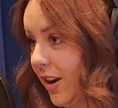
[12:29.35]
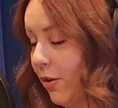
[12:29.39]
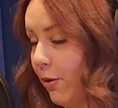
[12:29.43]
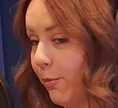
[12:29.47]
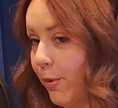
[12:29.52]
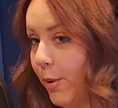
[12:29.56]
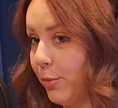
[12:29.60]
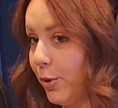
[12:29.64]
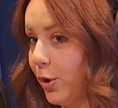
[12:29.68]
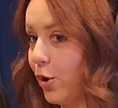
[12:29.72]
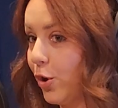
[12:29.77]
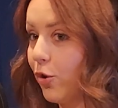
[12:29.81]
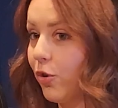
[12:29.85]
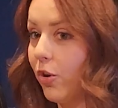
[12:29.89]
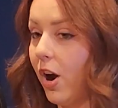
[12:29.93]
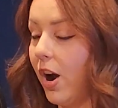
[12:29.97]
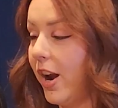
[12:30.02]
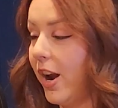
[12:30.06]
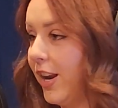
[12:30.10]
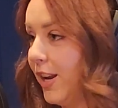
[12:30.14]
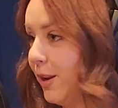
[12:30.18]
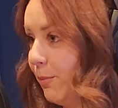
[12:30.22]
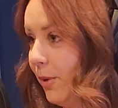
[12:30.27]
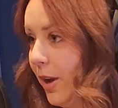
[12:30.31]
I remember
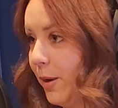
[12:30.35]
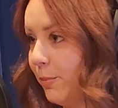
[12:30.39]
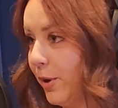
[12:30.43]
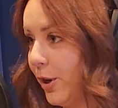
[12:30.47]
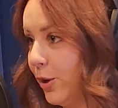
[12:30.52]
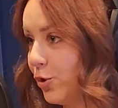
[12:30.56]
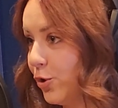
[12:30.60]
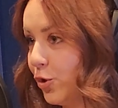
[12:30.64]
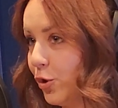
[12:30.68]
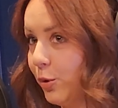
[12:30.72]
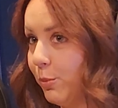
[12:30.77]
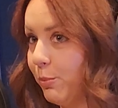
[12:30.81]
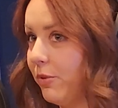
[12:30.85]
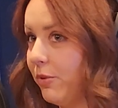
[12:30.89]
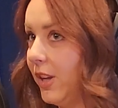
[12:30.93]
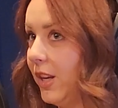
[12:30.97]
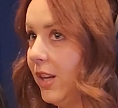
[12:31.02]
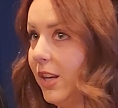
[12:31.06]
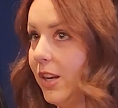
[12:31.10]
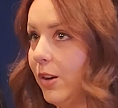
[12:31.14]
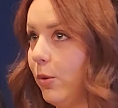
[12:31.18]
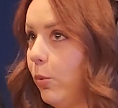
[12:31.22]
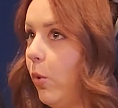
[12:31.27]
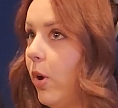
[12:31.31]
crying in my bedroom
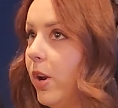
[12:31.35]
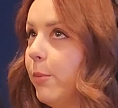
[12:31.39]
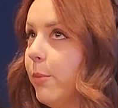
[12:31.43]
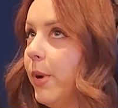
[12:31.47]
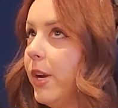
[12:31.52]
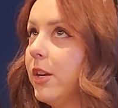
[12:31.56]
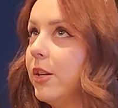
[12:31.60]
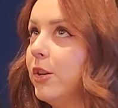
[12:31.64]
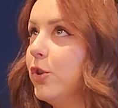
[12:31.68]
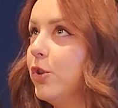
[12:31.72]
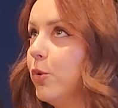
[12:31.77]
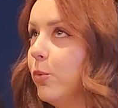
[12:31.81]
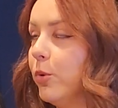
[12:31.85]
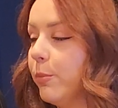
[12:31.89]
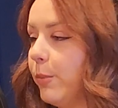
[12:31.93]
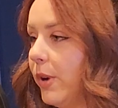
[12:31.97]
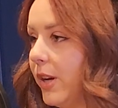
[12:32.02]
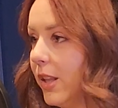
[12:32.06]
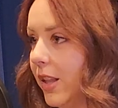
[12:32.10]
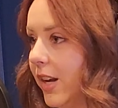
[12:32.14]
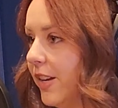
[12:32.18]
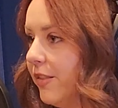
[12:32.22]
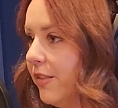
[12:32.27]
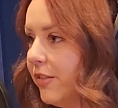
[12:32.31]
thinking, what am I going to do with
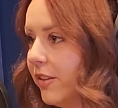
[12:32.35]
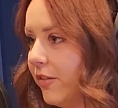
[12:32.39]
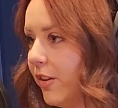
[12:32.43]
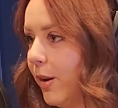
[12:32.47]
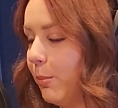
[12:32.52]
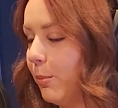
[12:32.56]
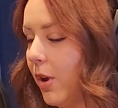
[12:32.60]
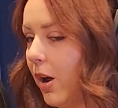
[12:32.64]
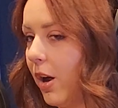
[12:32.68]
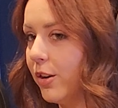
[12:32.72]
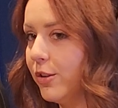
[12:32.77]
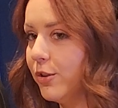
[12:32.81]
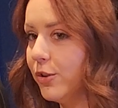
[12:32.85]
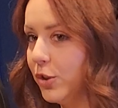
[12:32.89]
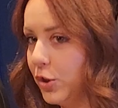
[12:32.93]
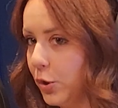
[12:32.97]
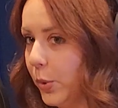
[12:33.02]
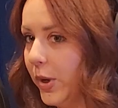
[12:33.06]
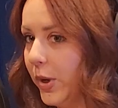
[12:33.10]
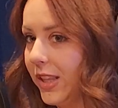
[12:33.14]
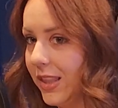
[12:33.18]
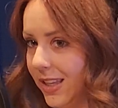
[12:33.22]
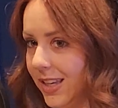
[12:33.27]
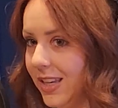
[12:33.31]
my life if I'm not
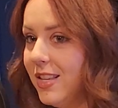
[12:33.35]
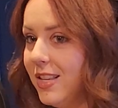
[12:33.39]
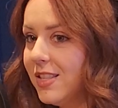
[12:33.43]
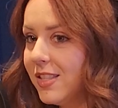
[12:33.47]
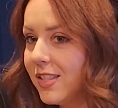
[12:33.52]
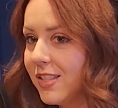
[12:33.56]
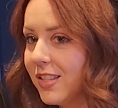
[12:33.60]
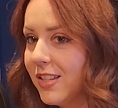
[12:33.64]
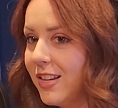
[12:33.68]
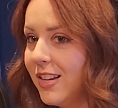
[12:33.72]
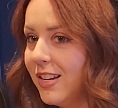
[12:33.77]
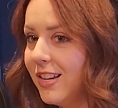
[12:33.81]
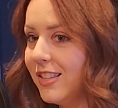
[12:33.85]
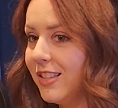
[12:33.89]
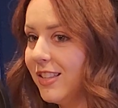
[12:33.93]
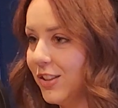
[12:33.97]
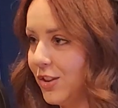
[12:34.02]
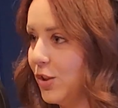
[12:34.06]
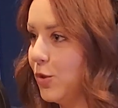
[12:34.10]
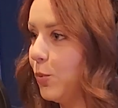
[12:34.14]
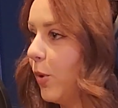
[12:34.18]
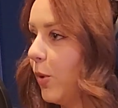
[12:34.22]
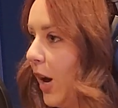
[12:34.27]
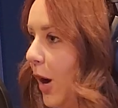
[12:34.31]
doing this?
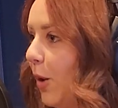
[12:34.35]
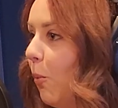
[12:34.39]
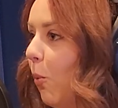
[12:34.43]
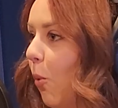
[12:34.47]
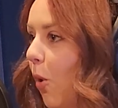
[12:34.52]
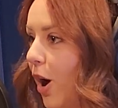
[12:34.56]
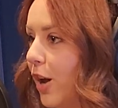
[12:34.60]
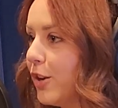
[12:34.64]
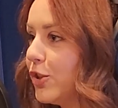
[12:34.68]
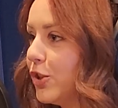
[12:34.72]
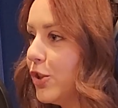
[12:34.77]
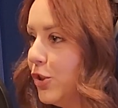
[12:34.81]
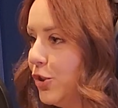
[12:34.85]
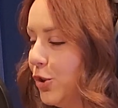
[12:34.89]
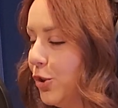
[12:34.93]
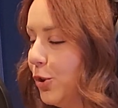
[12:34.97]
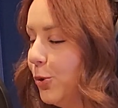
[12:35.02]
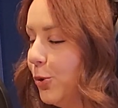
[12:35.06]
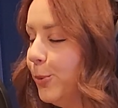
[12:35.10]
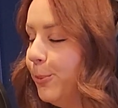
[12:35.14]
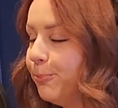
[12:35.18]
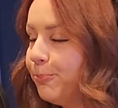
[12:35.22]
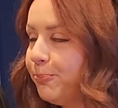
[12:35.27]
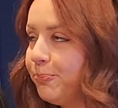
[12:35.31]
This is what I want to
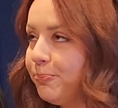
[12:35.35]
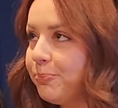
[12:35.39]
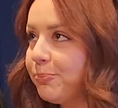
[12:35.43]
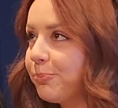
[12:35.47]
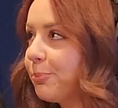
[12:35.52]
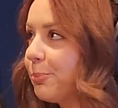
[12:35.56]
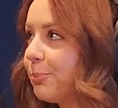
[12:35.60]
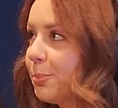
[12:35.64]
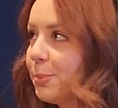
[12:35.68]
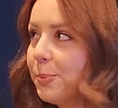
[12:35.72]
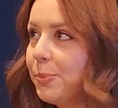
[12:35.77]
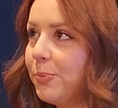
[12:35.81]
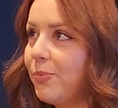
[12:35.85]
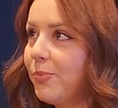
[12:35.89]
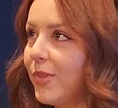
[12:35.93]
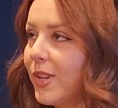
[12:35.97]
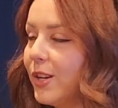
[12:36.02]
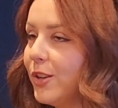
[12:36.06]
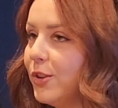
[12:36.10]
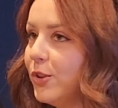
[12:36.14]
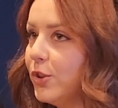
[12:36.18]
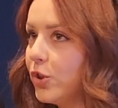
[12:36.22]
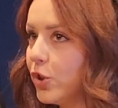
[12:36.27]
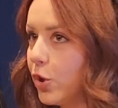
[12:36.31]
do.
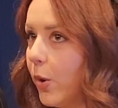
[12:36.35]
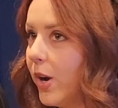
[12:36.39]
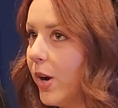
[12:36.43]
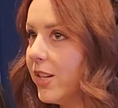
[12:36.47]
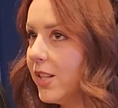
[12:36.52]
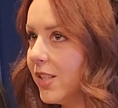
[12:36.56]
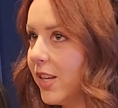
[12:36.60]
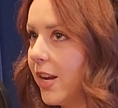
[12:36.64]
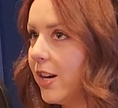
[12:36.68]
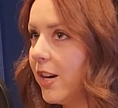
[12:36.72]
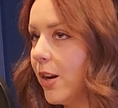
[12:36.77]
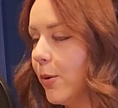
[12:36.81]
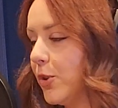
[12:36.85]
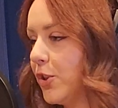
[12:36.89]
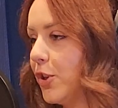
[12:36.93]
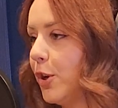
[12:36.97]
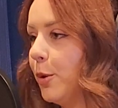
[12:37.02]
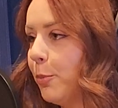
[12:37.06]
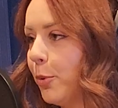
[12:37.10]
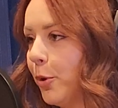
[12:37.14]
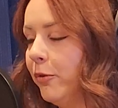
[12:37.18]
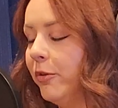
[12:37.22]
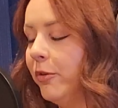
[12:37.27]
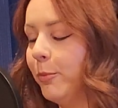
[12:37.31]
So I decided I was
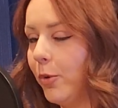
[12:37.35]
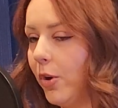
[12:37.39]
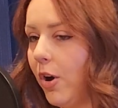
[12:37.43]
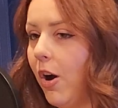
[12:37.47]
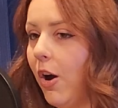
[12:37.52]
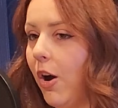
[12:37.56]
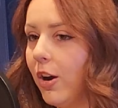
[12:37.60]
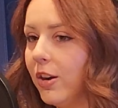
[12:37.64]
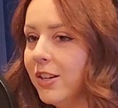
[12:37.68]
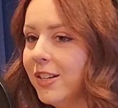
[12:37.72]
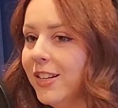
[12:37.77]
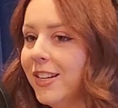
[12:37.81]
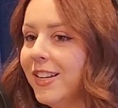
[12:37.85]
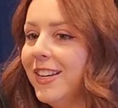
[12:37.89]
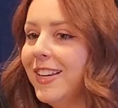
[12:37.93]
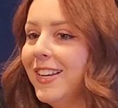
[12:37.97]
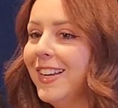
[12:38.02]
going to prove him wrong.